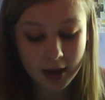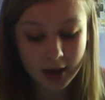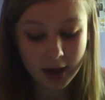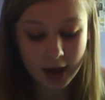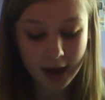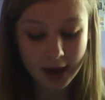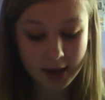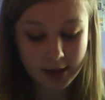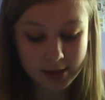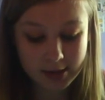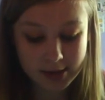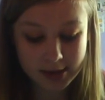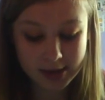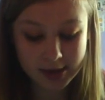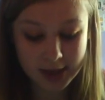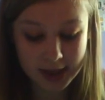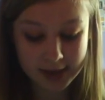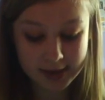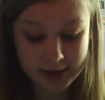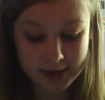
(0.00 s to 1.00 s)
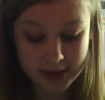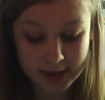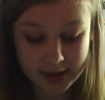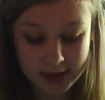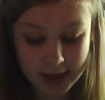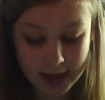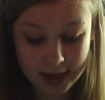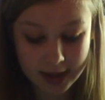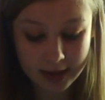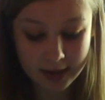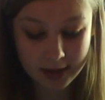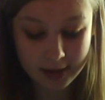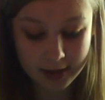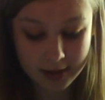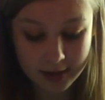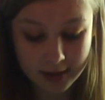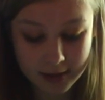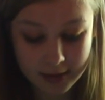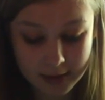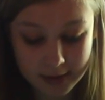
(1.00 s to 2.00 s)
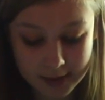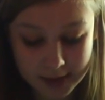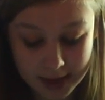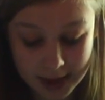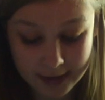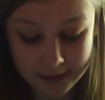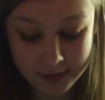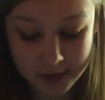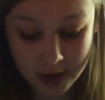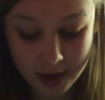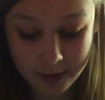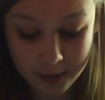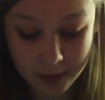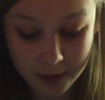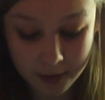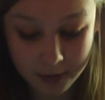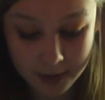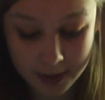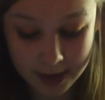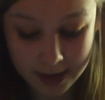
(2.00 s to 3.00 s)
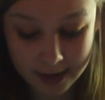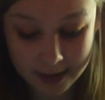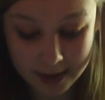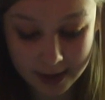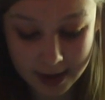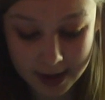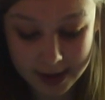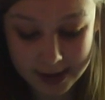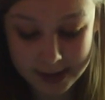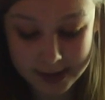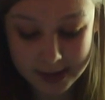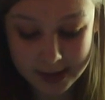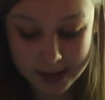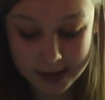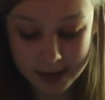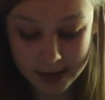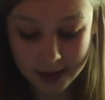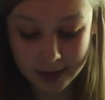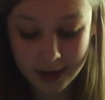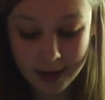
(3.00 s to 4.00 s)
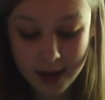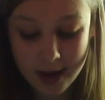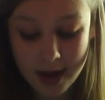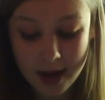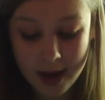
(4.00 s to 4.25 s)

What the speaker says: Kurt suggests that Dave try what Will and the kids do.